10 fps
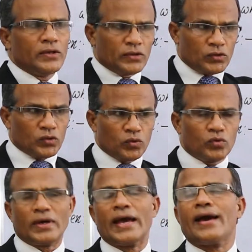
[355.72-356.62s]

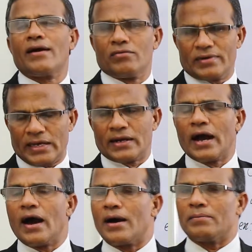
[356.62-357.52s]
You have a
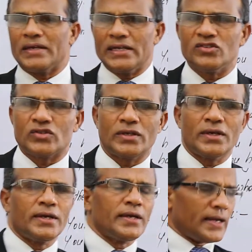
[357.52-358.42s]
car means
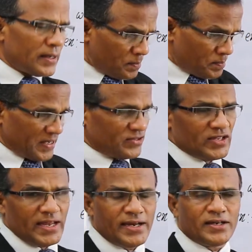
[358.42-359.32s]
at
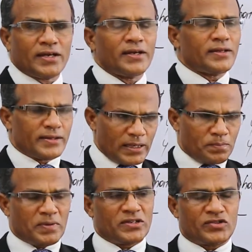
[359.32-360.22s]
present
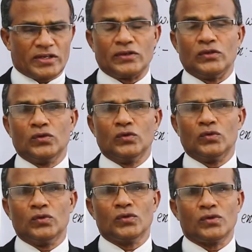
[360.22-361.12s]
that person
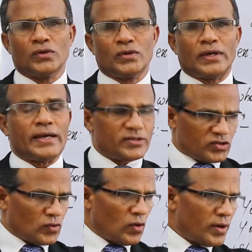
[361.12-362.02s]
you has
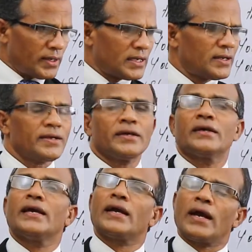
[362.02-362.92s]
got
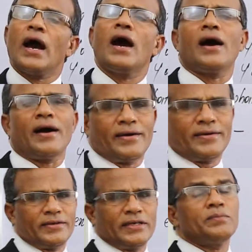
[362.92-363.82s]
a car.
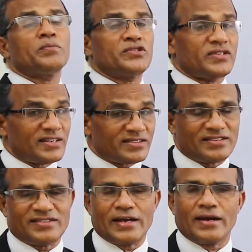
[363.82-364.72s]
He
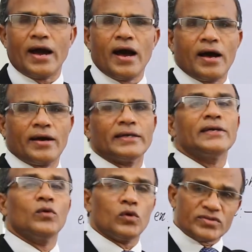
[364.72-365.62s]
possesses a car. He
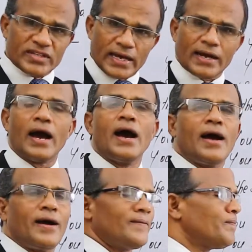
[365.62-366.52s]
owns a
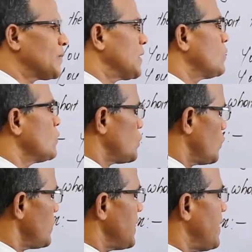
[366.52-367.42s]
car. To
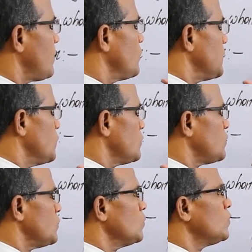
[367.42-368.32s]
show that, we use
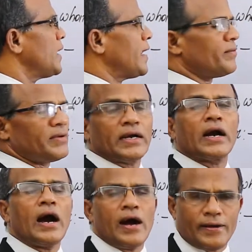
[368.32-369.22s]
you have a
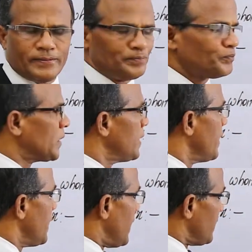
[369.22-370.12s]
car.
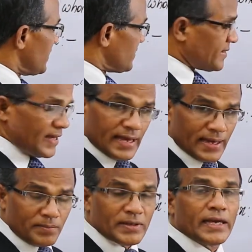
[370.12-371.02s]
And the
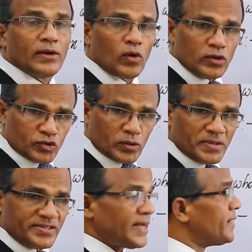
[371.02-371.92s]
same can also
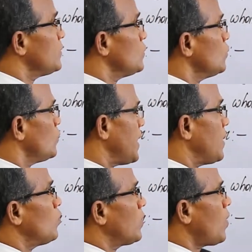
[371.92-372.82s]
be said, you
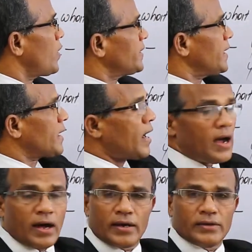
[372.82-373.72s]
have got a
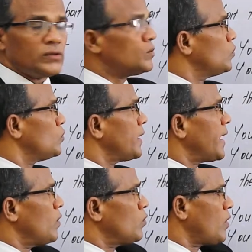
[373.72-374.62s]
car. You
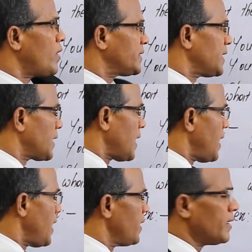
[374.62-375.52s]
have got a
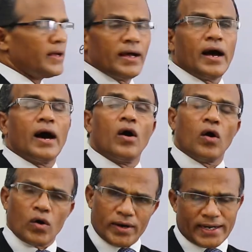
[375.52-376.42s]
car
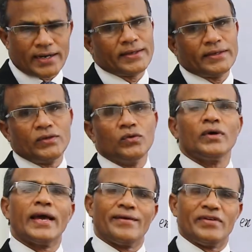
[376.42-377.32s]
or you
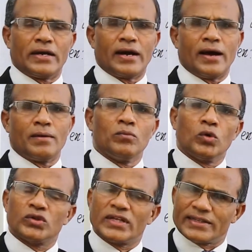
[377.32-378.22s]
have a car.
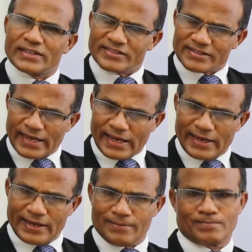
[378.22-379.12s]
Both are the
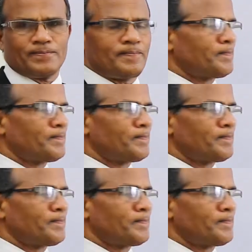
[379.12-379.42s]
same.